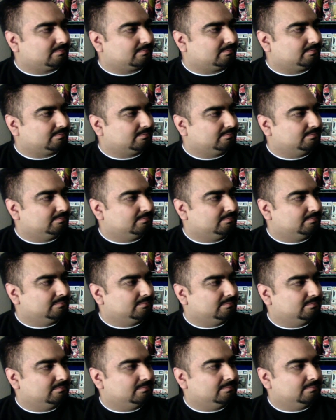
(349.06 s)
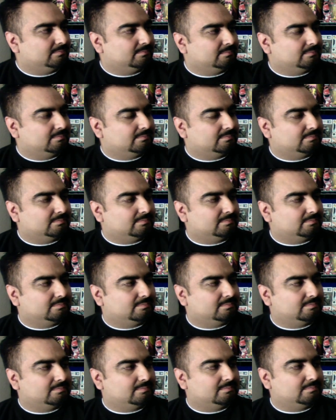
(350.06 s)

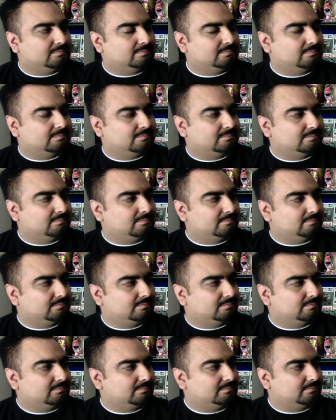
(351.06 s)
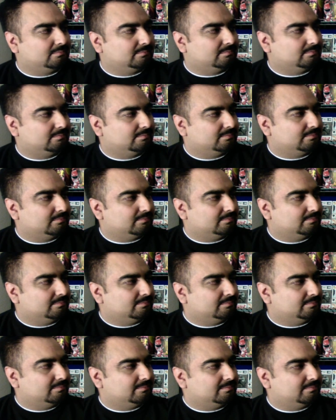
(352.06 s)

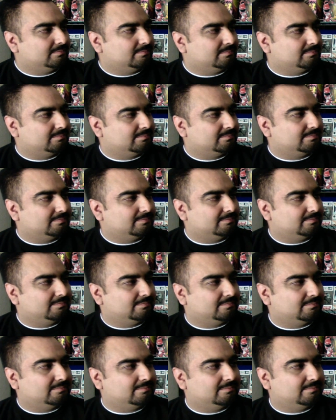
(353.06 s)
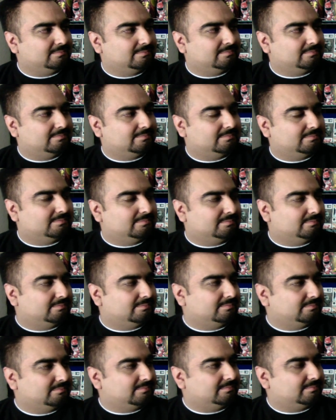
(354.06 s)

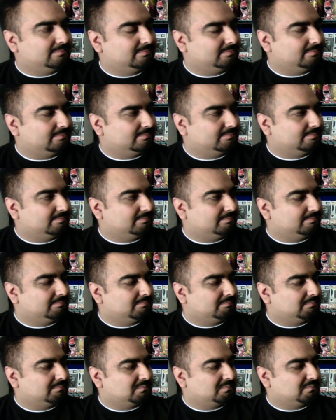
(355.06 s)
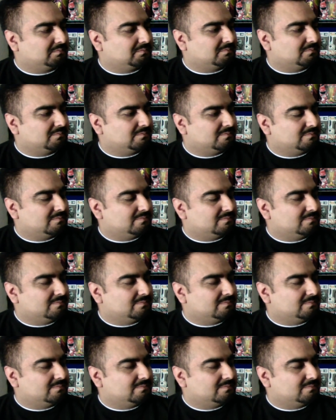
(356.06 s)
(not speaking)